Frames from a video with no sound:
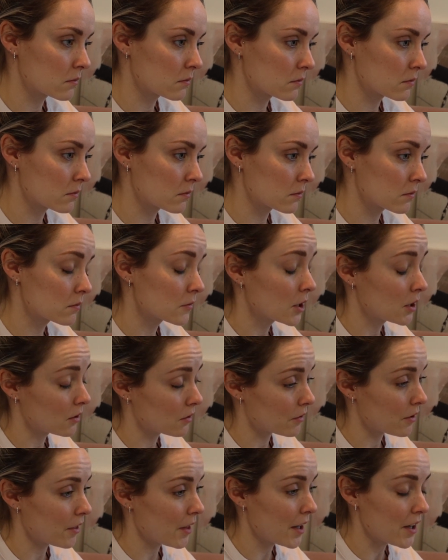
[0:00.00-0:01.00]

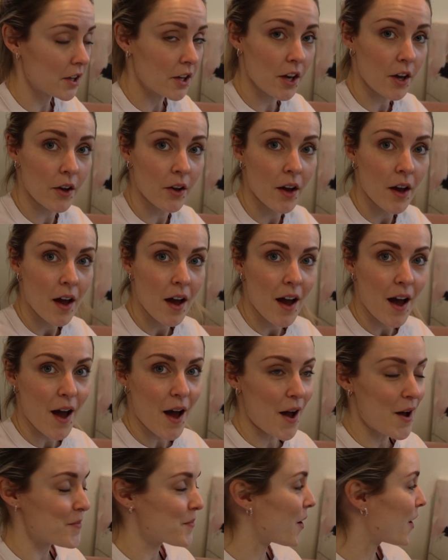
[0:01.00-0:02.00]
Oh, thank you.
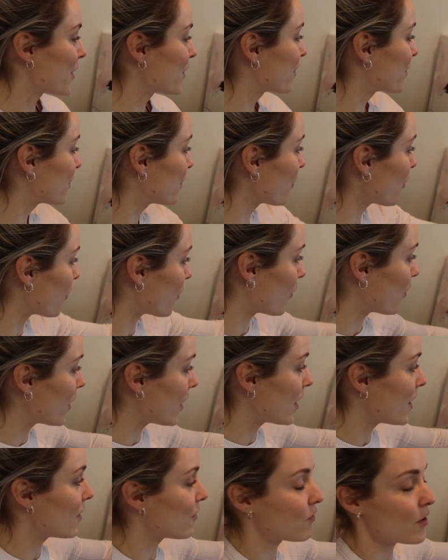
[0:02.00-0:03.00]
I thought
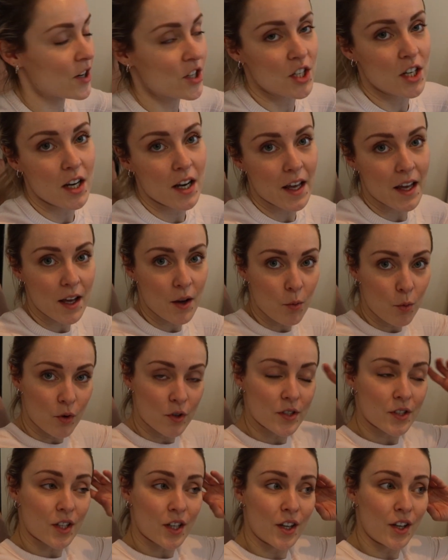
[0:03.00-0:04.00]
it originally
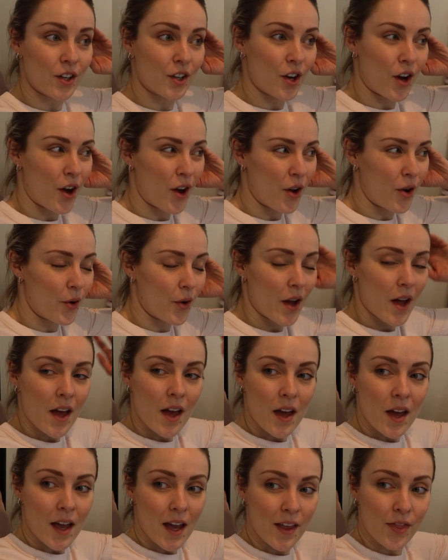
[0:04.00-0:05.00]
was going to go
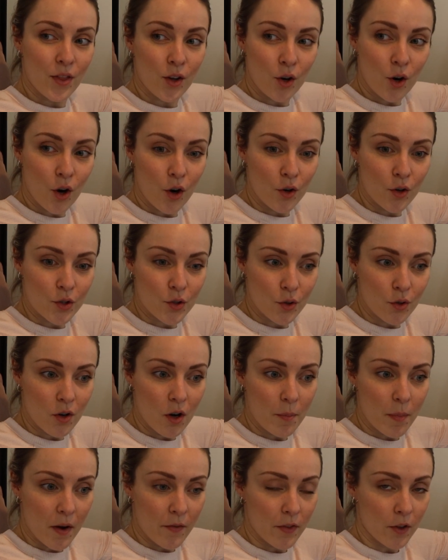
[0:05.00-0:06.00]
in the corridor
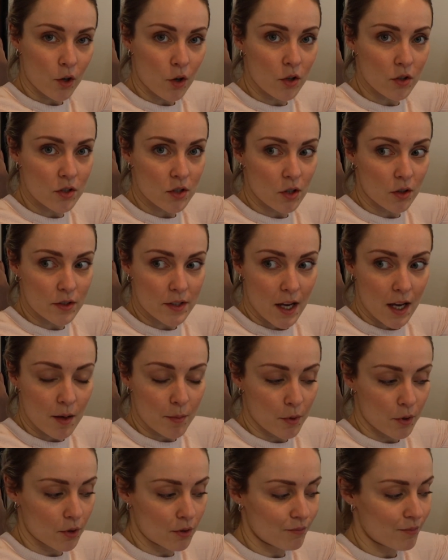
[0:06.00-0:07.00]
above the console
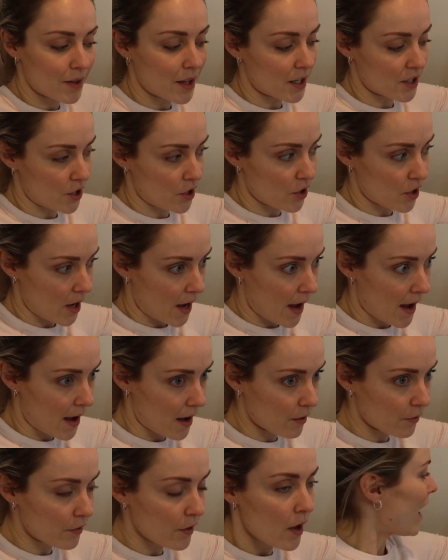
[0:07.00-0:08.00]
table that I don't yet
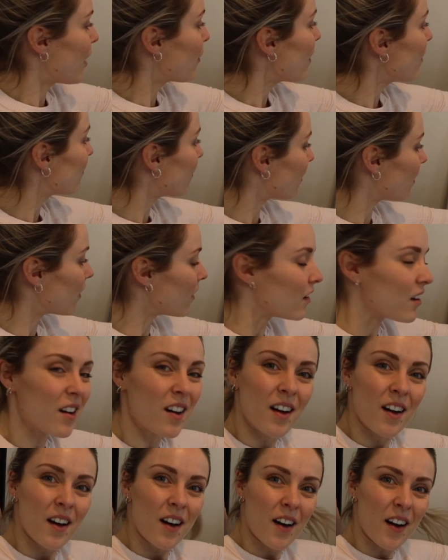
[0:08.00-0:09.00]
have. However,
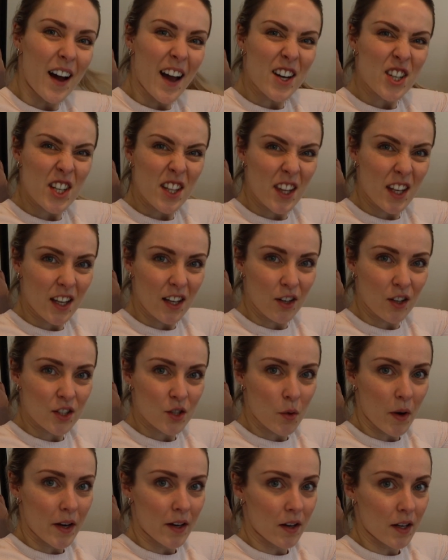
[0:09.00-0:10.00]
I actually think it looks
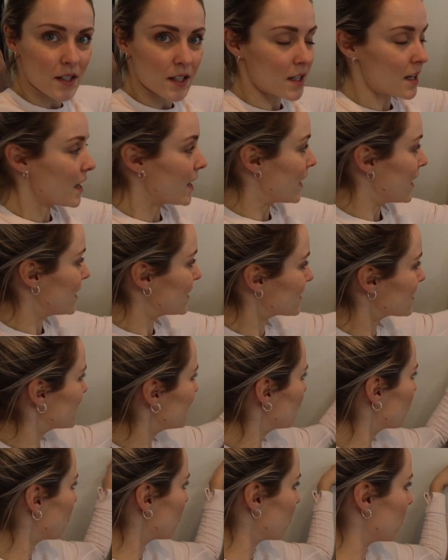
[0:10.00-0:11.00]
quite nice in here. It's
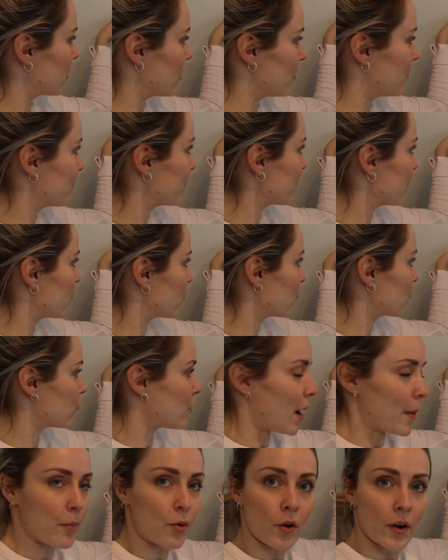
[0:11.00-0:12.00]
still got the
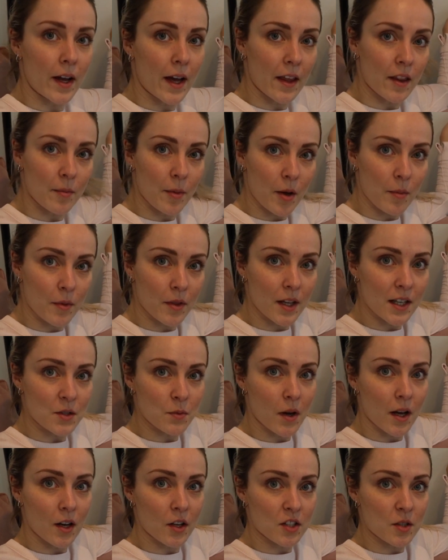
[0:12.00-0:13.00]
wrapper on it at the moment, that's
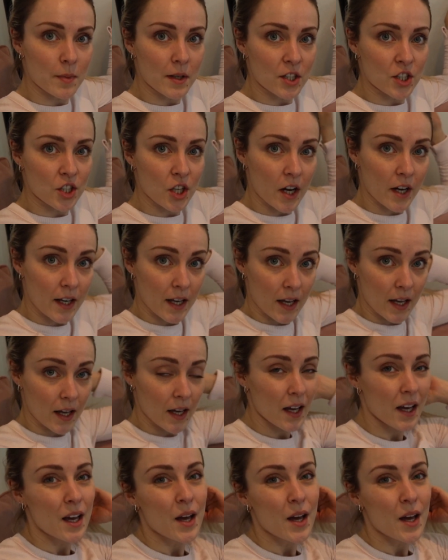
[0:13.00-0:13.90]
why it looks a bit shiny.